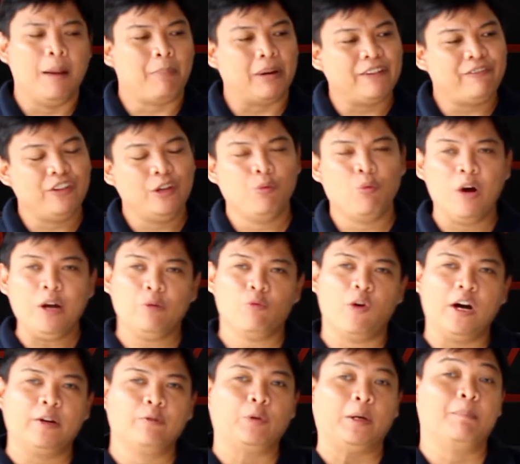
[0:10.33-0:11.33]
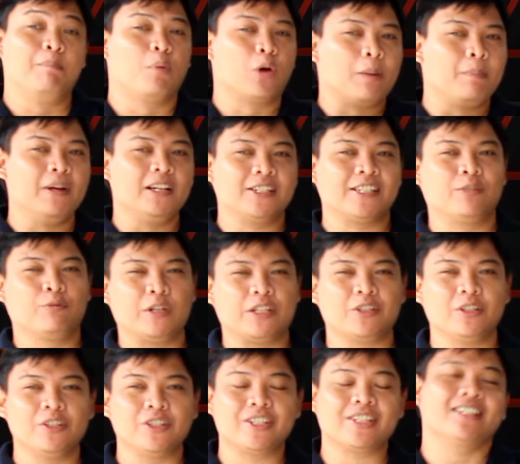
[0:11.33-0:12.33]
But if you want one with more bells and
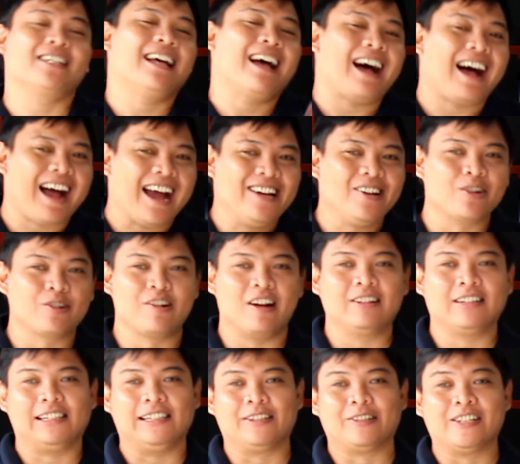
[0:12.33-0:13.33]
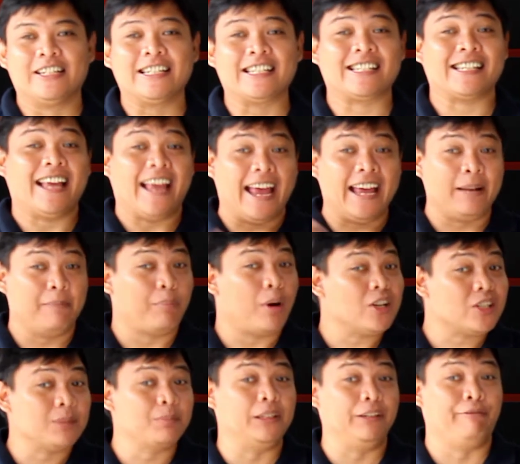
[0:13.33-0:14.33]
whistles, higher ground clearance, and
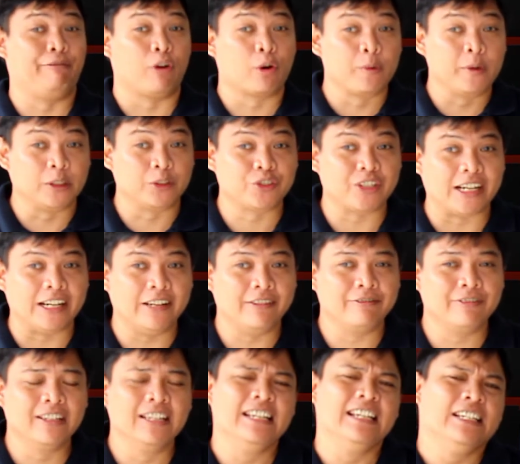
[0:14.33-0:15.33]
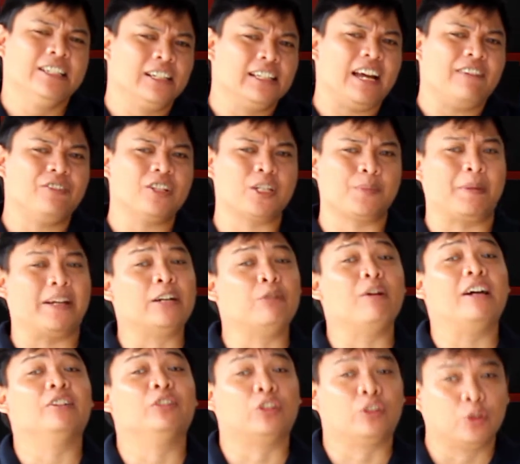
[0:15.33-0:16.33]
possibly four-wheel drive, you'll have to spend
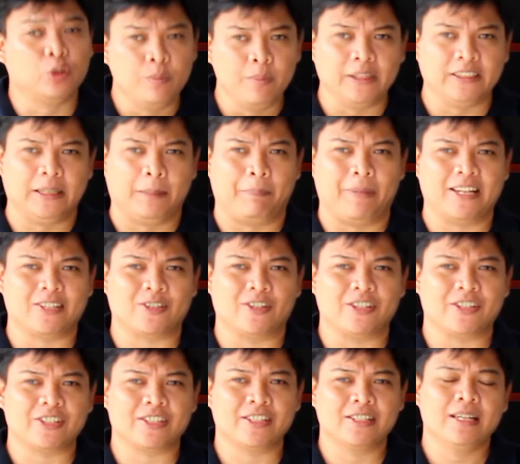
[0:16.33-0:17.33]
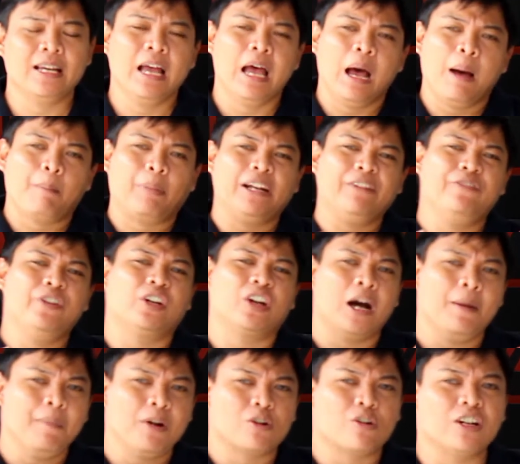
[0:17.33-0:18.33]
around 2 million pesos. But if you
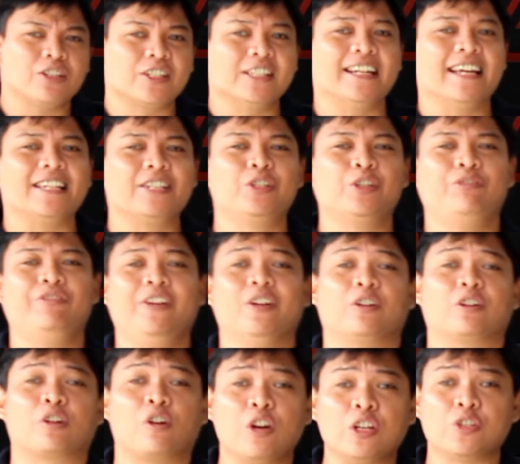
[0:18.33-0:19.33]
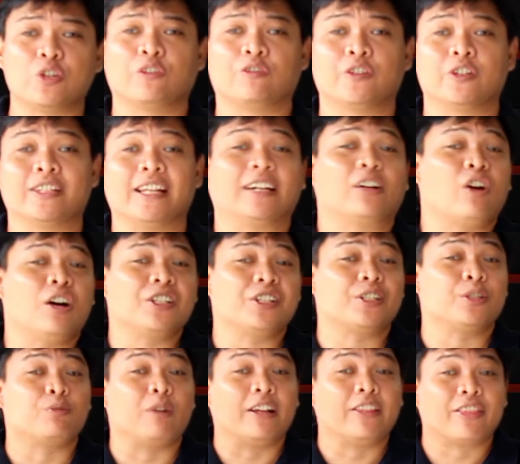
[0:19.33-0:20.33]
come across an SUV or crossover that
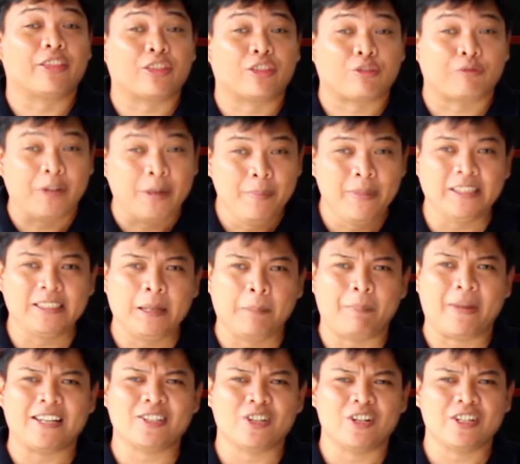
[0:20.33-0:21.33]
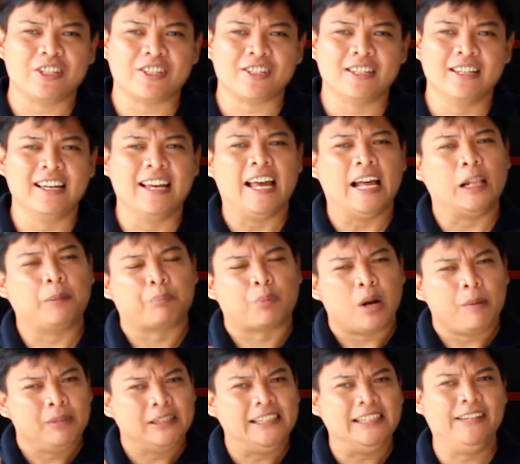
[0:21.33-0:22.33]
costs around 3 million pesos, I'll
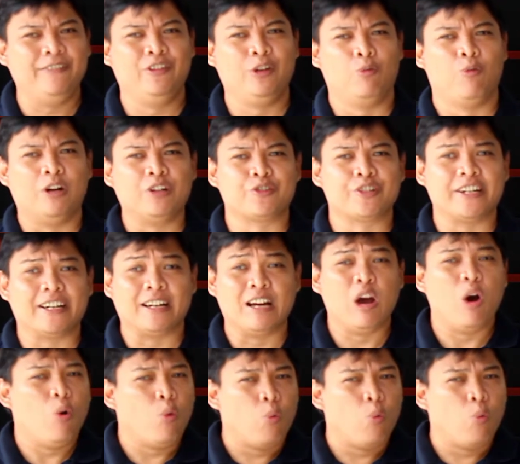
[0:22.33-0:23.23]
probably leave you wondering,